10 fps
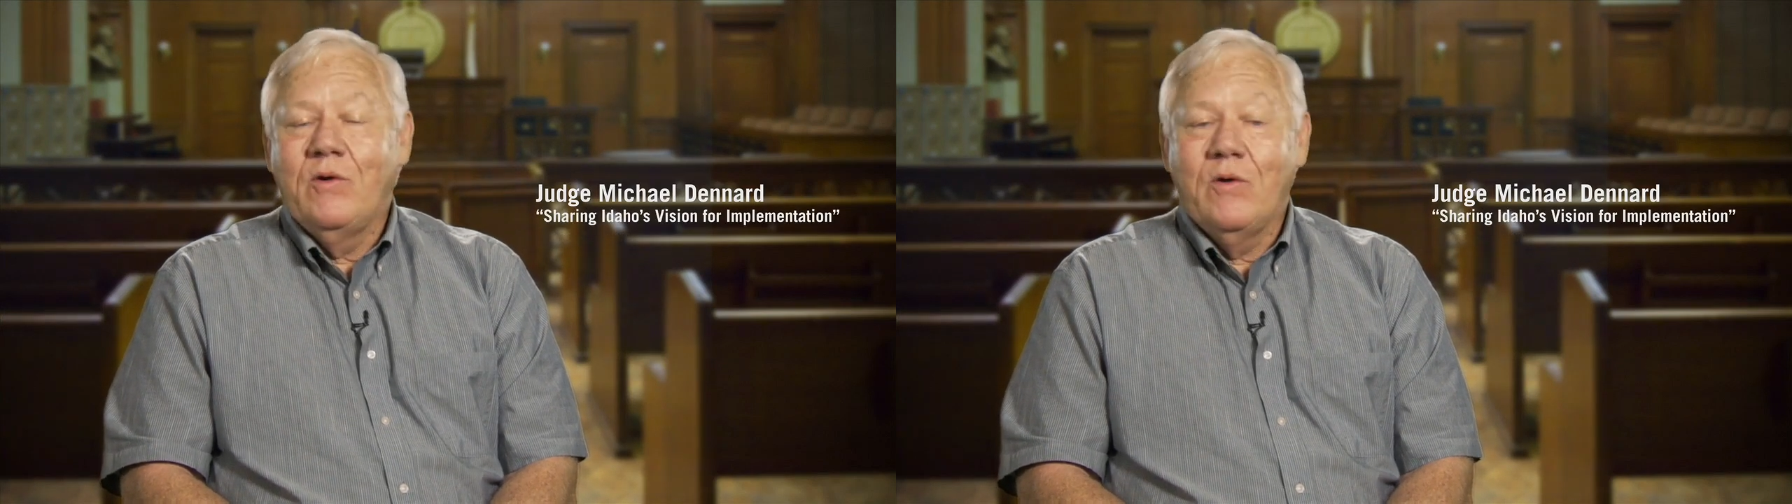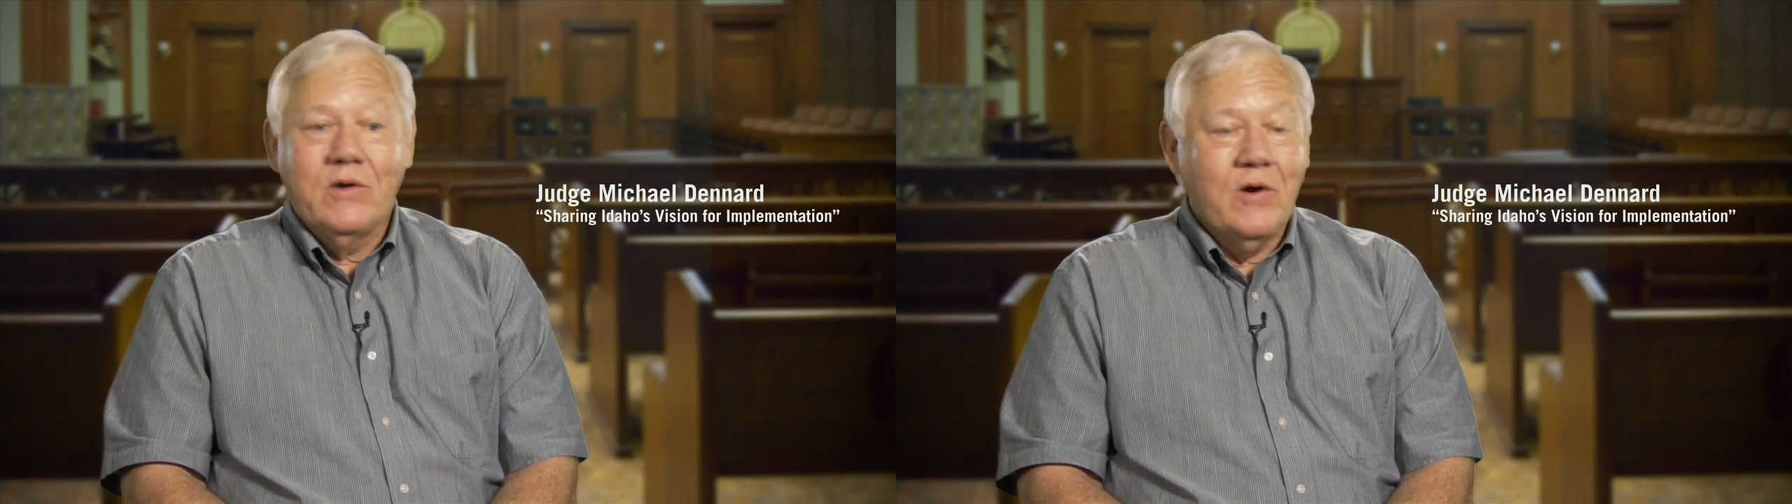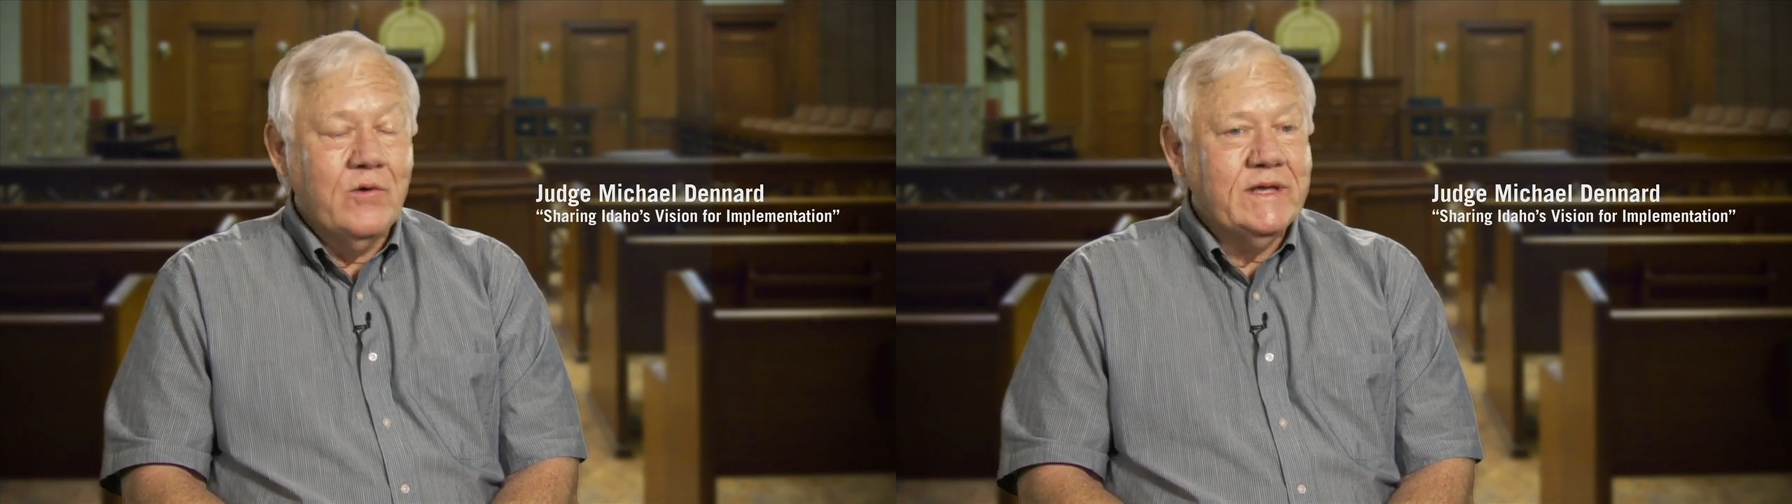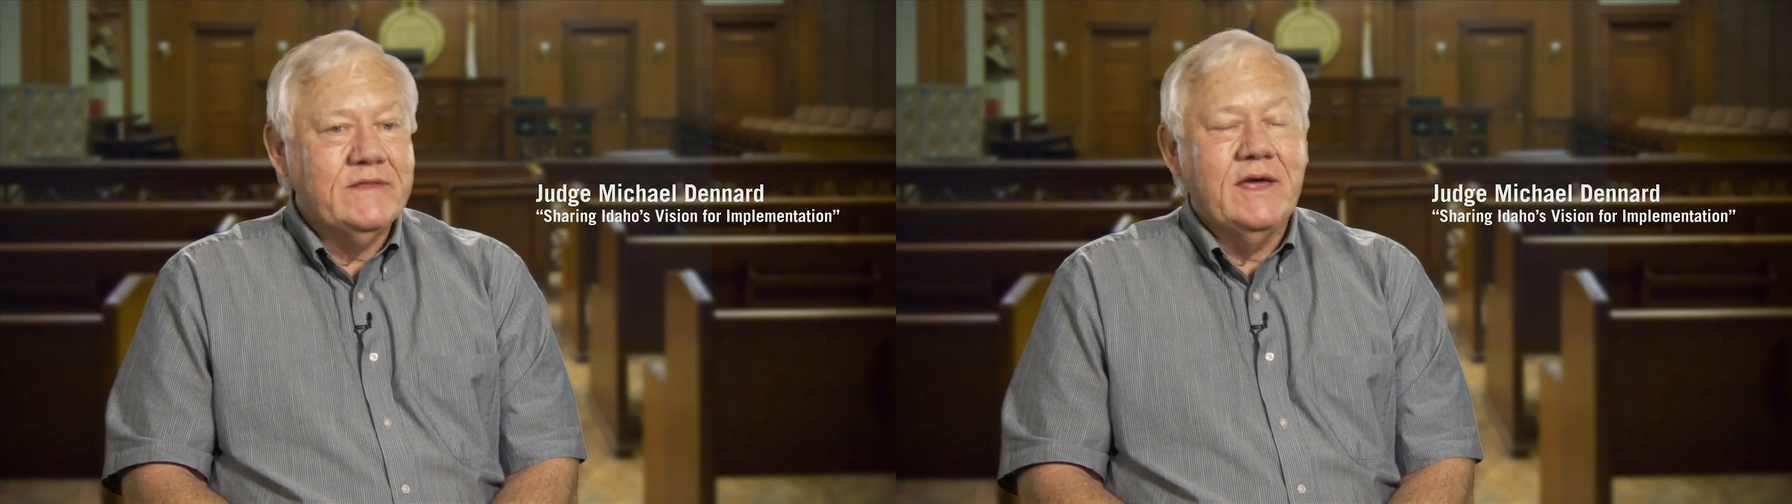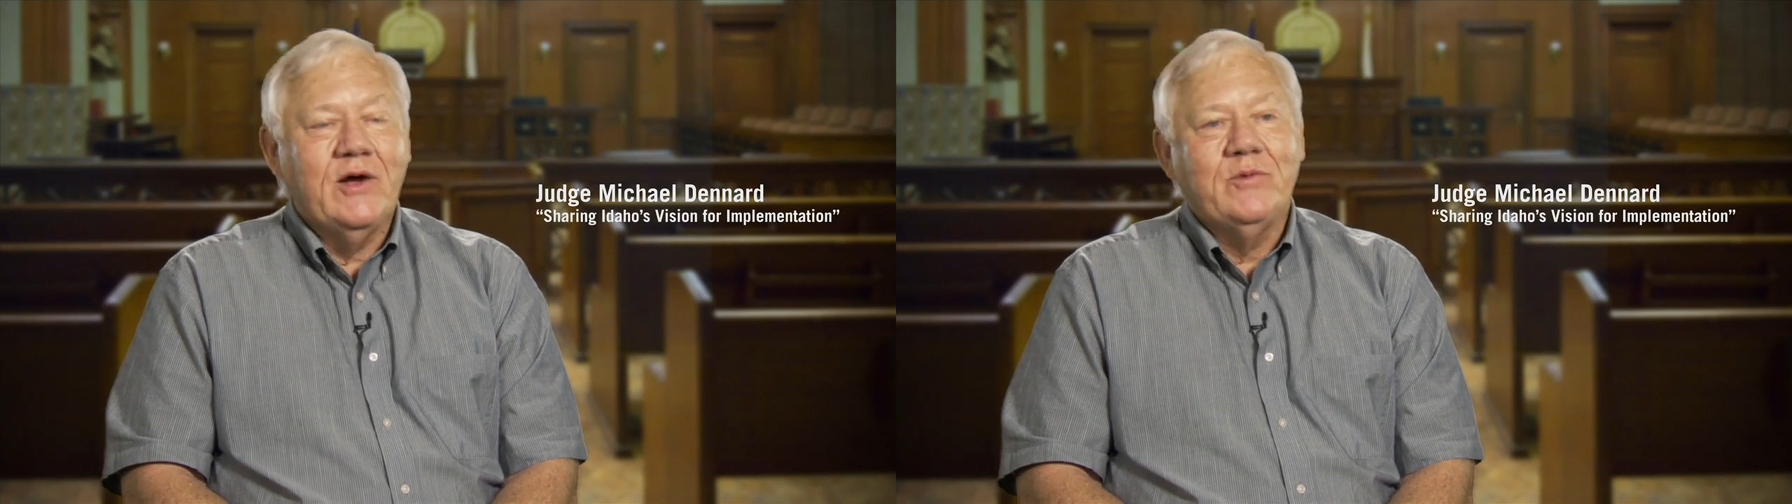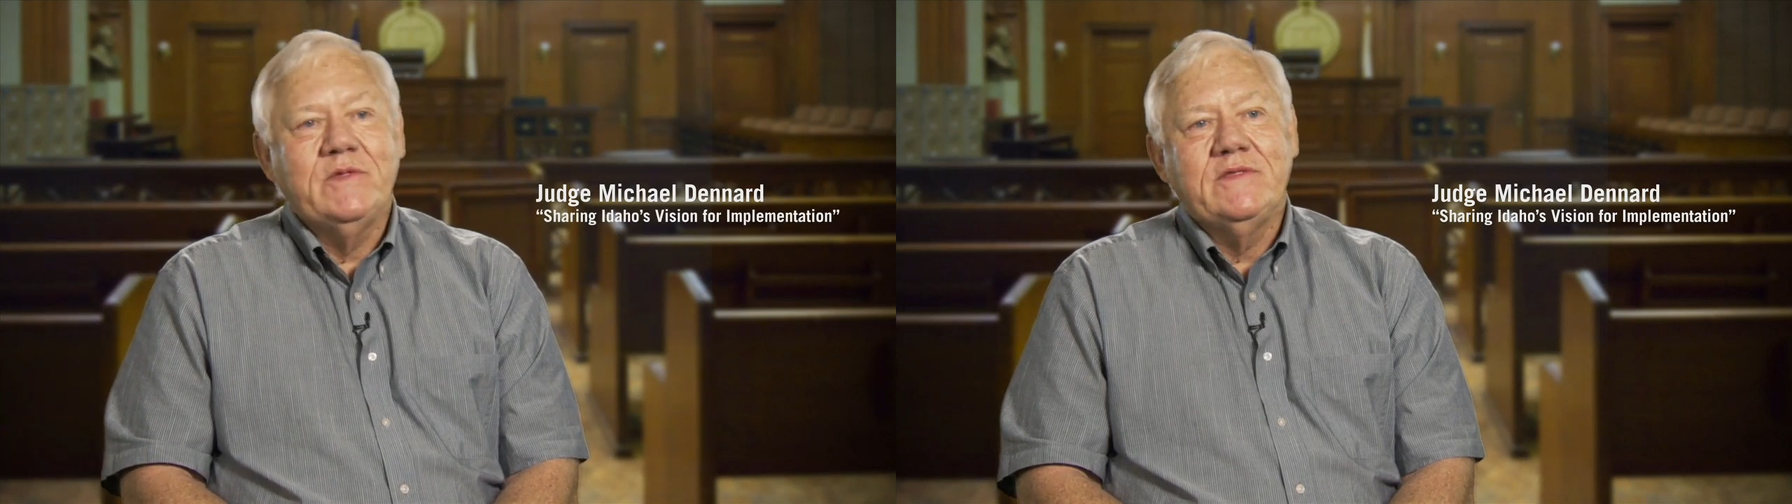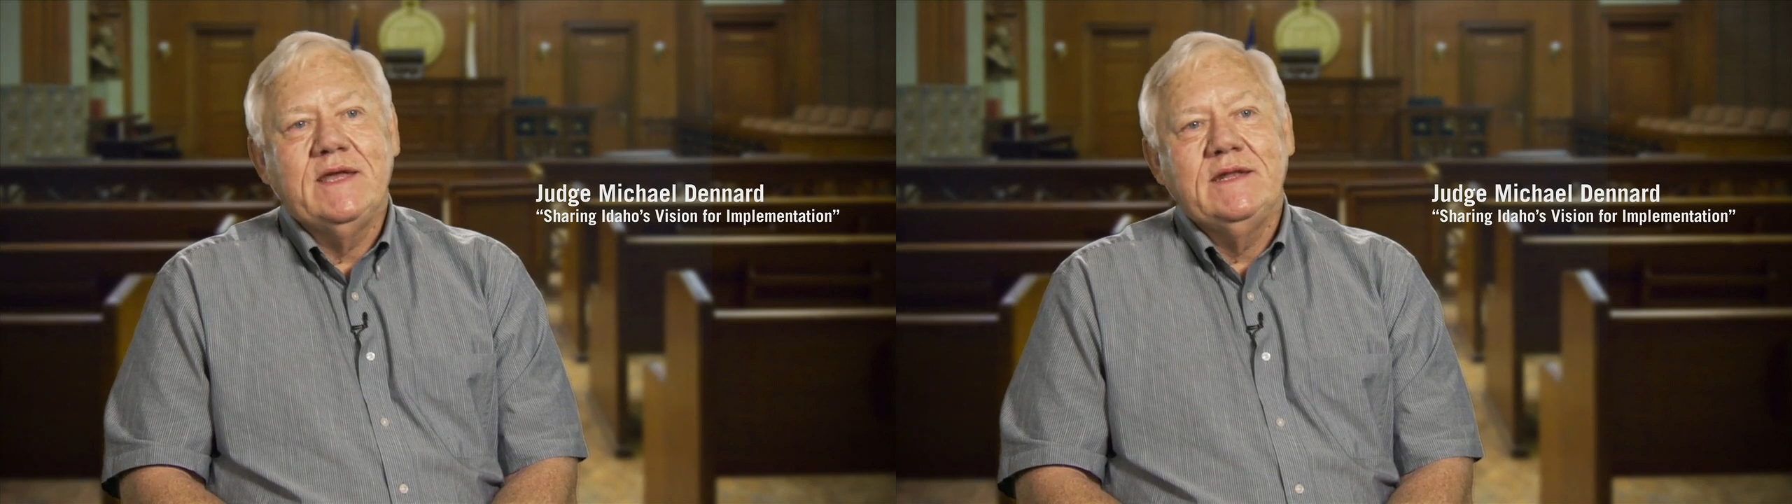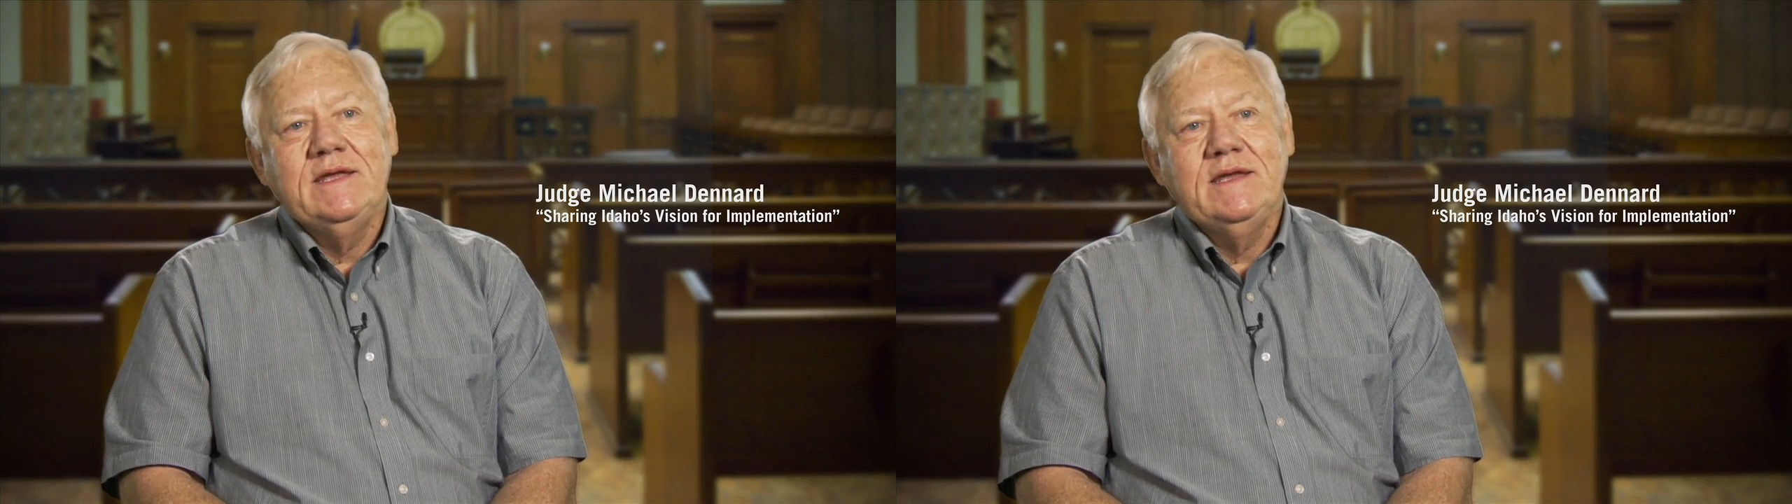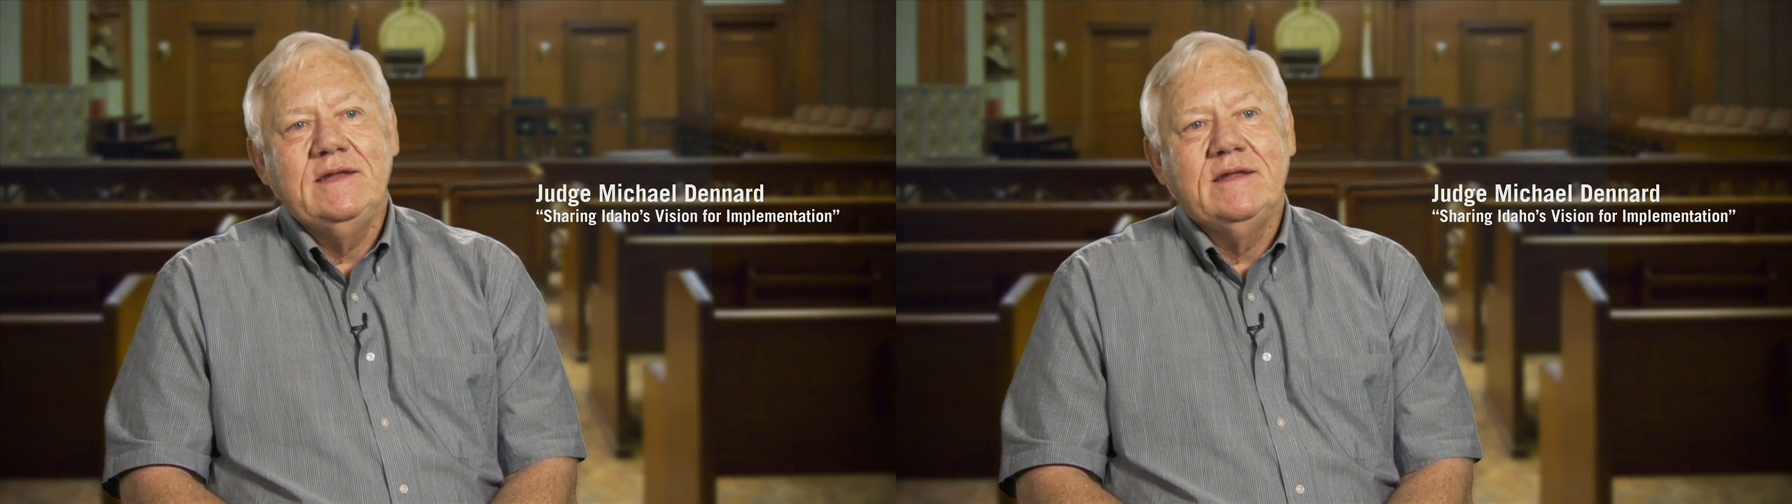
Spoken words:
or go get the help that they need